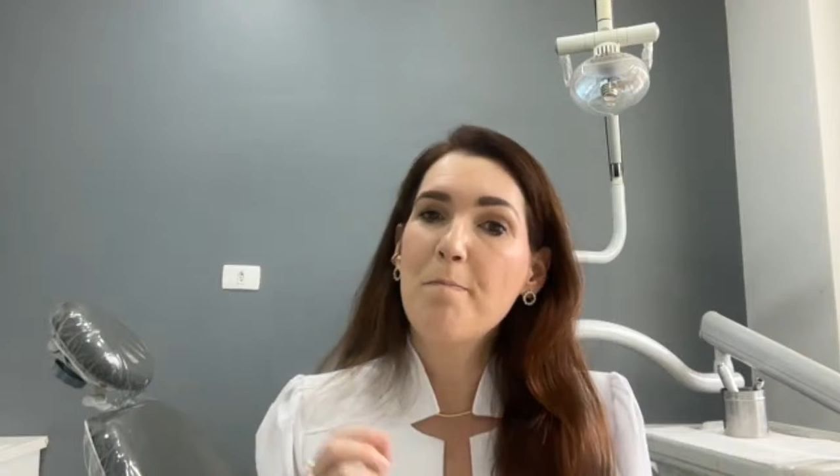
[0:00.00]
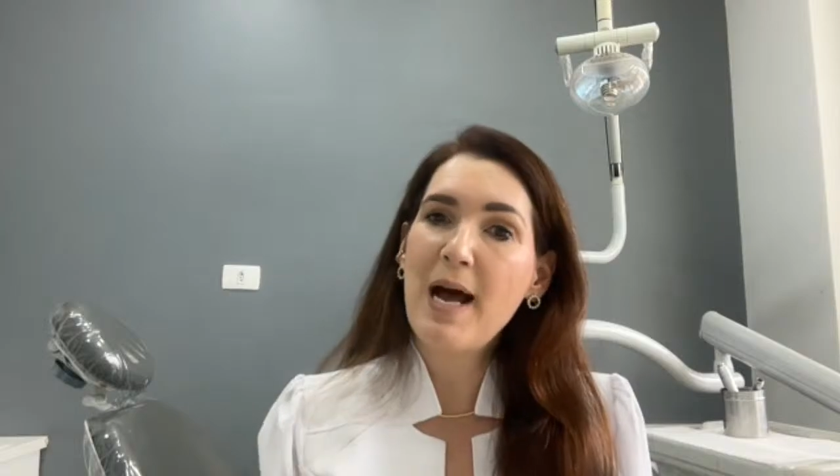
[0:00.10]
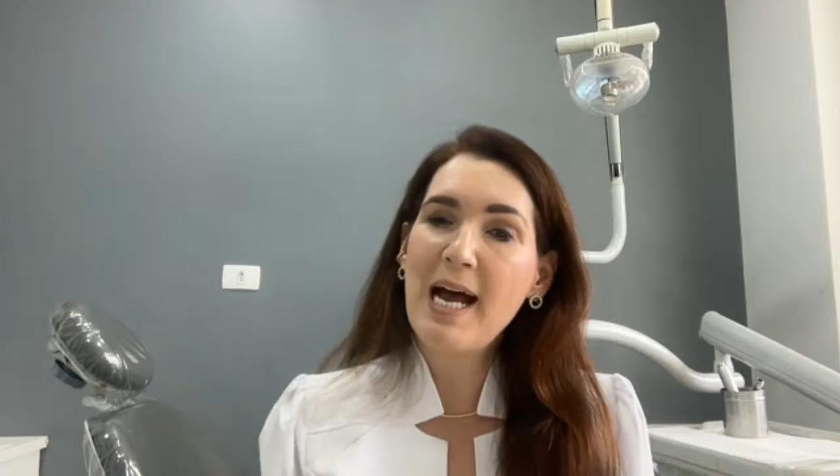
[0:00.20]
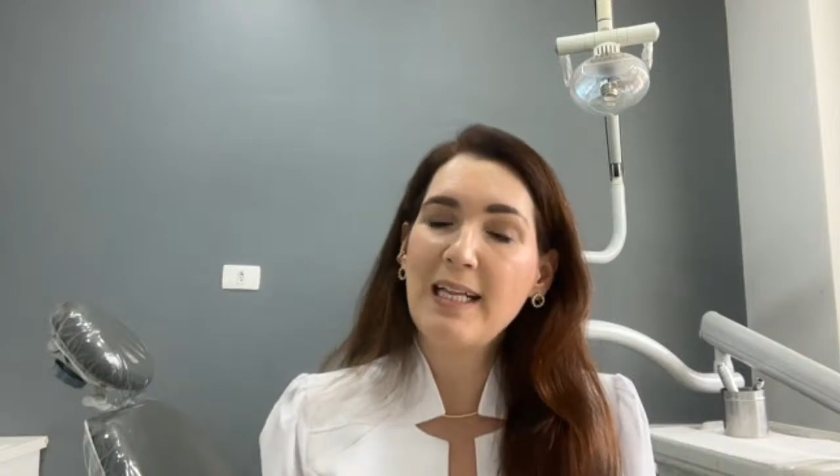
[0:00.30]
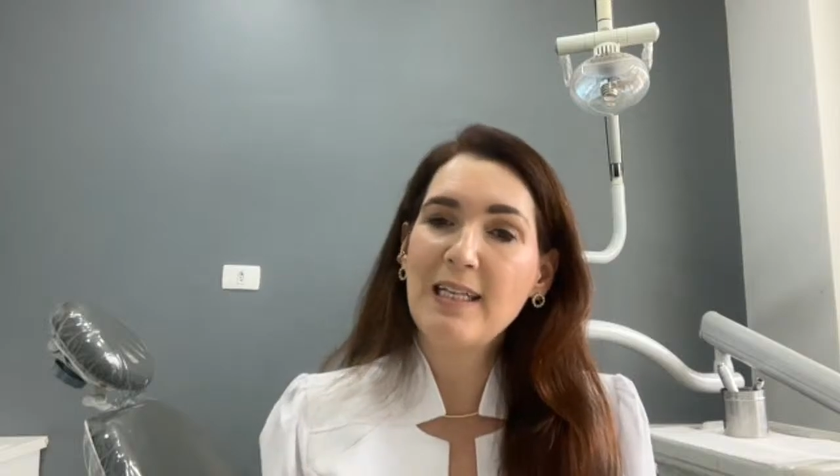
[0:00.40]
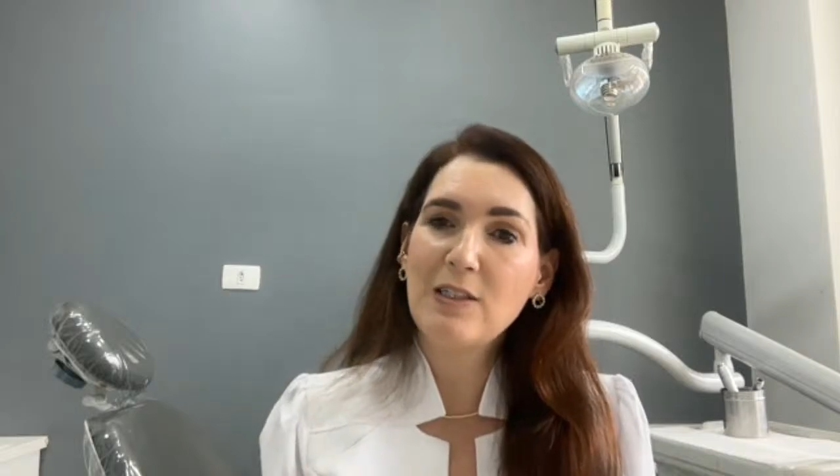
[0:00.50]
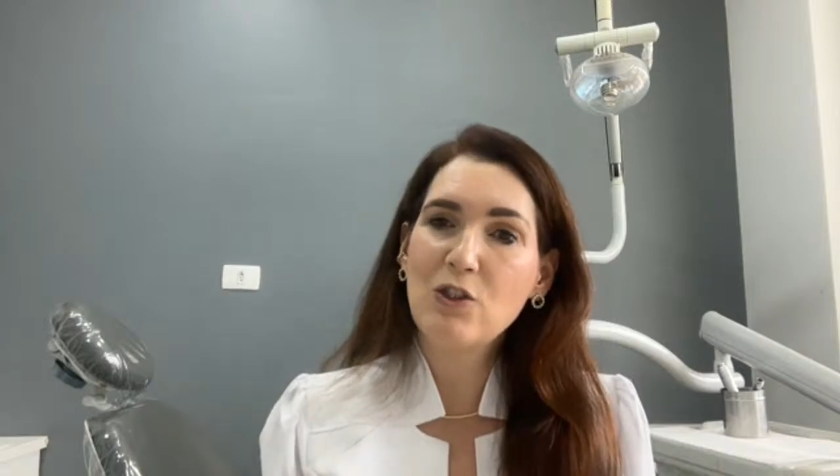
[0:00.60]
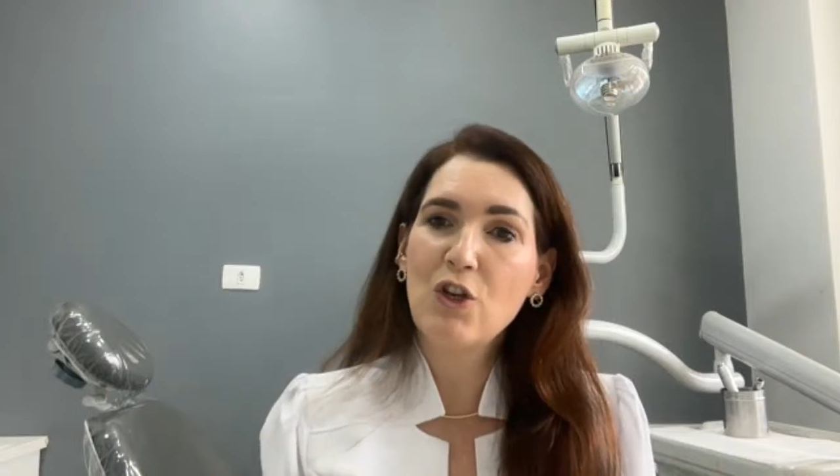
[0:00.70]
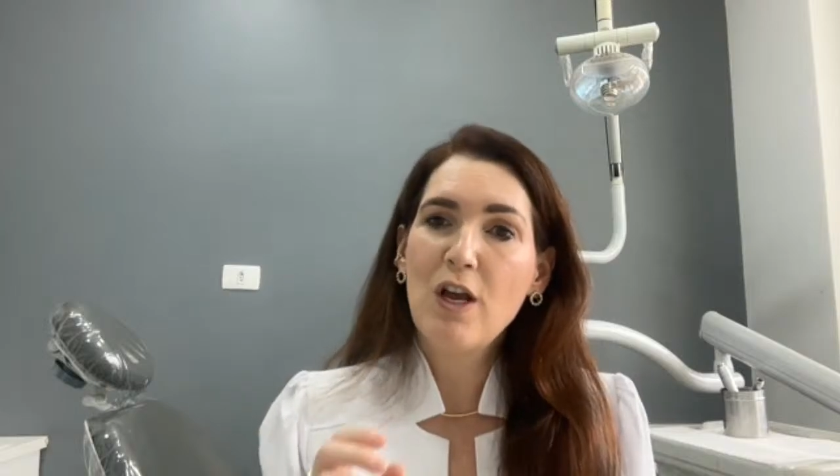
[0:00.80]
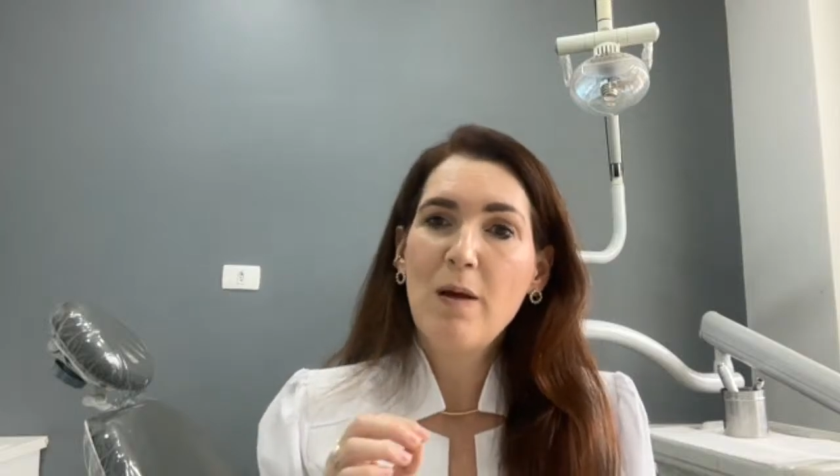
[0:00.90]

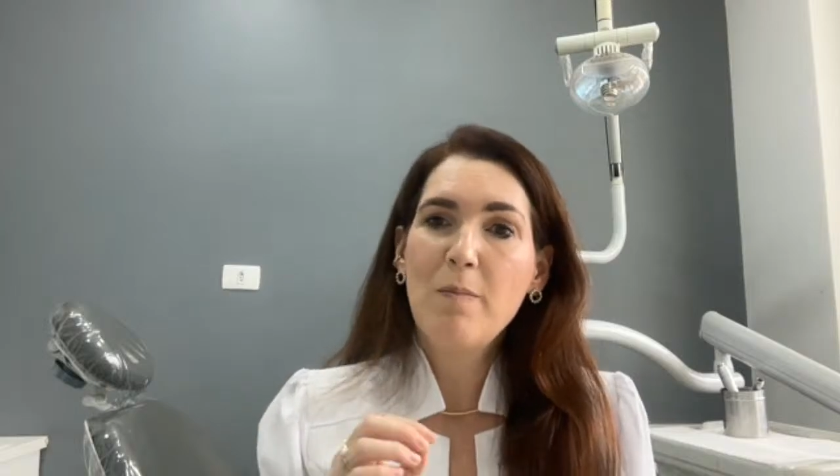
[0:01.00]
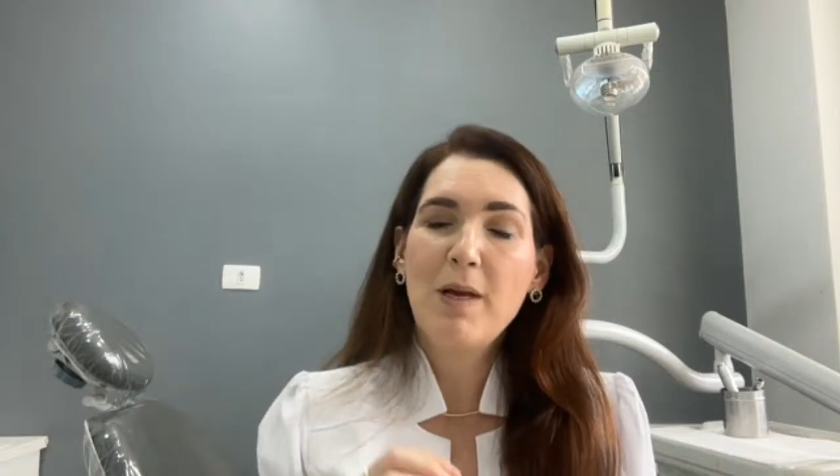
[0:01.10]
manage